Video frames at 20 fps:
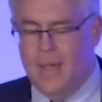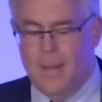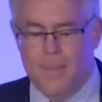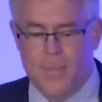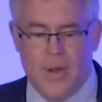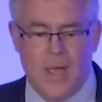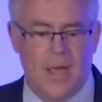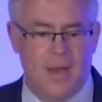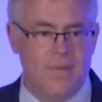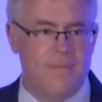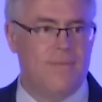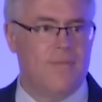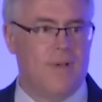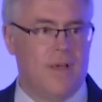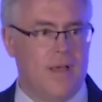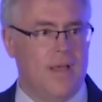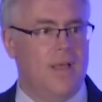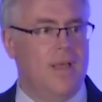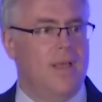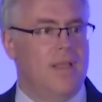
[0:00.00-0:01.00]
I'm proud of
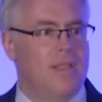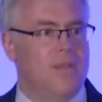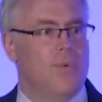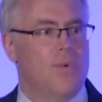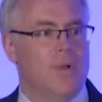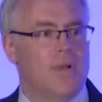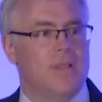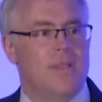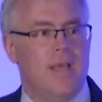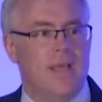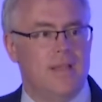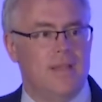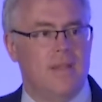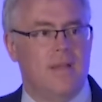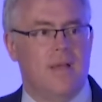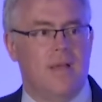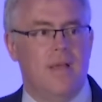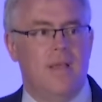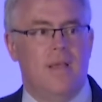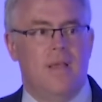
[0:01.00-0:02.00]
the work
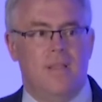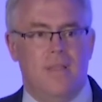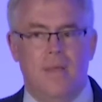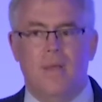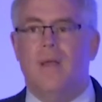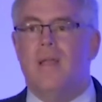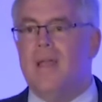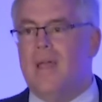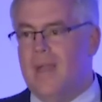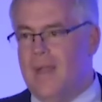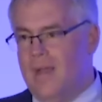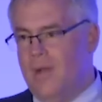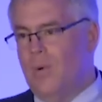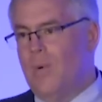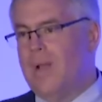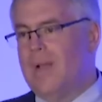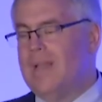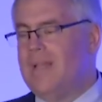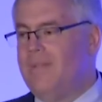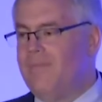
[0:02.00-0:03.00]
that, and I don't
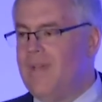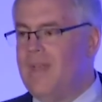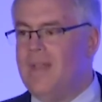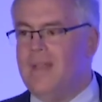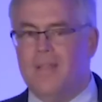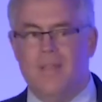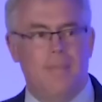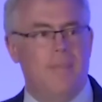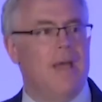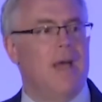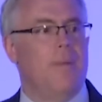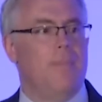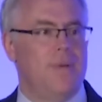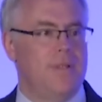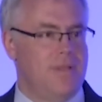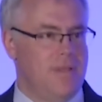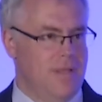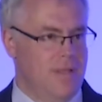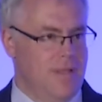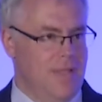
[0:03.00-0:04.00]
want to leave any of them out,
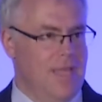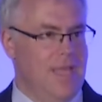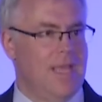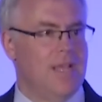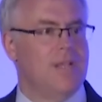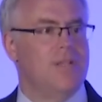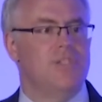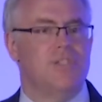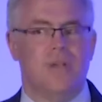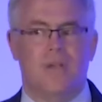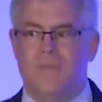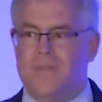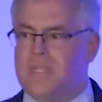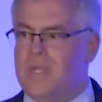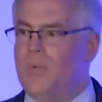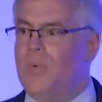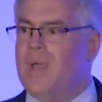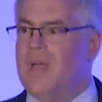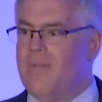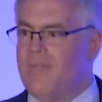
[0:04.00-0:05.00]
but the Land
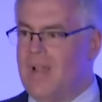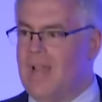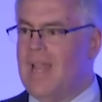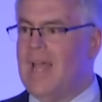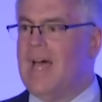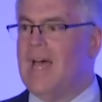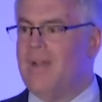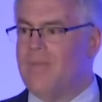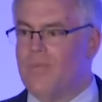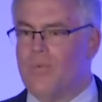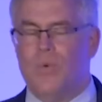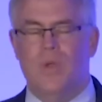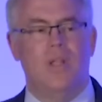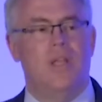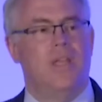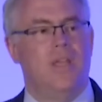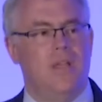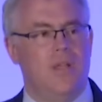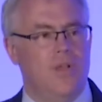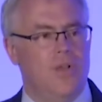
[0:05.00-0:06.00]
Conservancy, we have a lot of
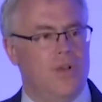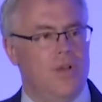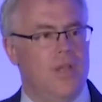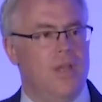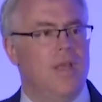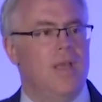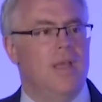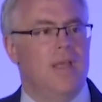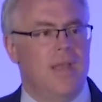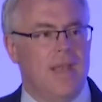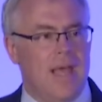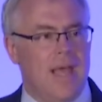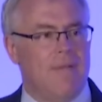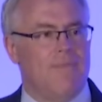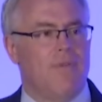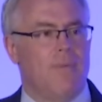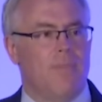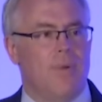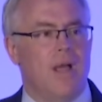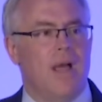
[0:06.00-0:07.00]
really good
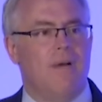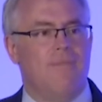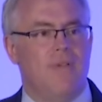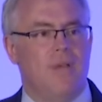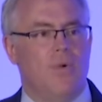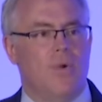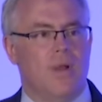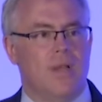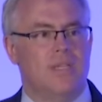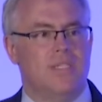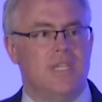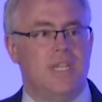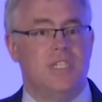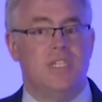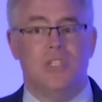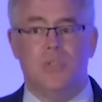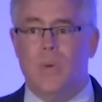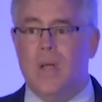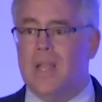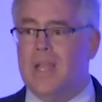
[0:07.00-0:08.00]
not-for-profit
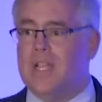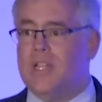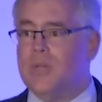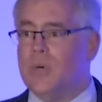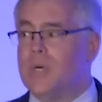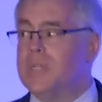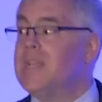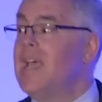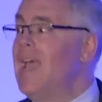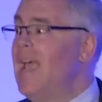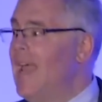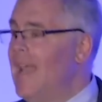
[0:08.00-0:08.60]
organizations around Lake George.